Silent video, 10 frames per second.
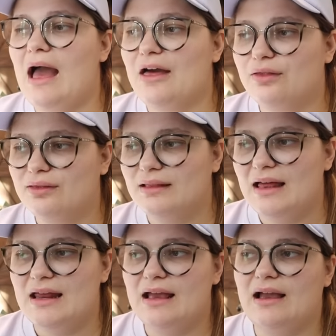
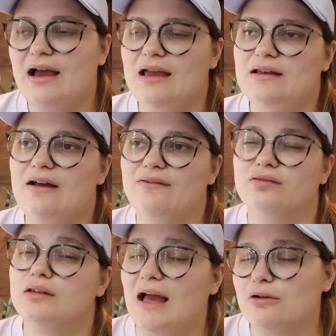athletic kind
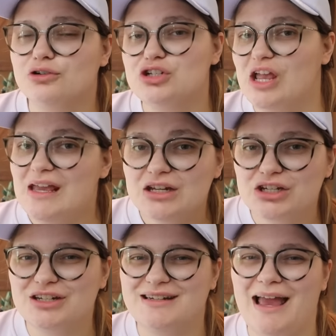of
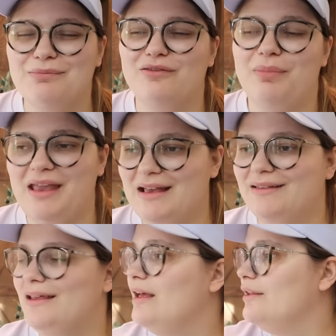lounge-ish type of
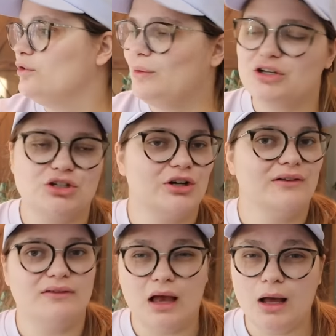pants,
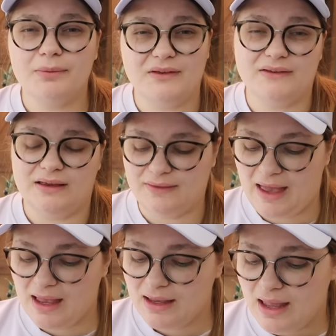sweatshirts, tops, things like
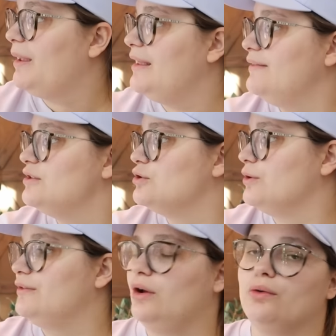that. Pants and
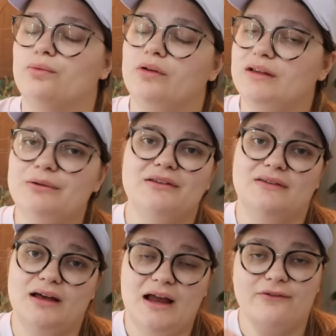shorts are really what's
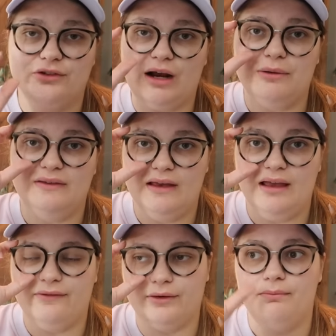sought after, I would
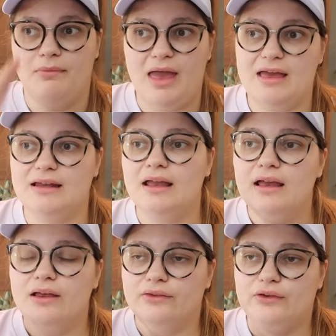say, for men.
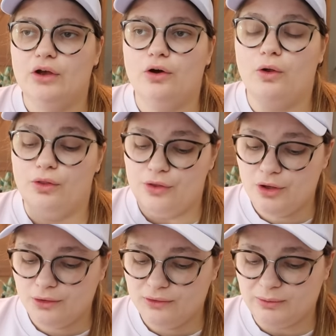So
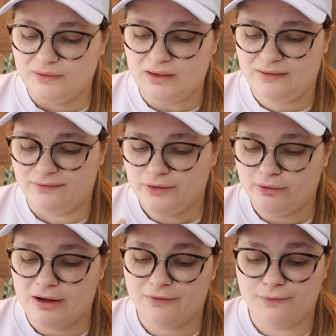those were selling for
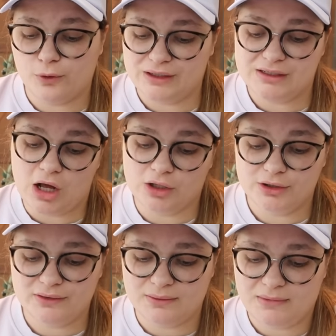around
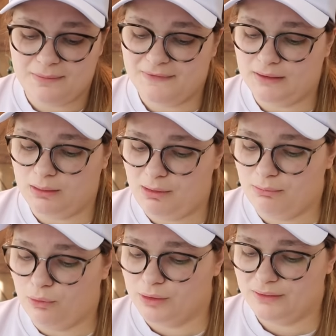$40, sometimes a little bit
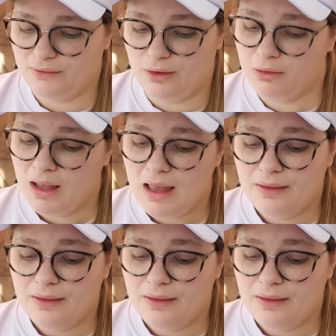more. So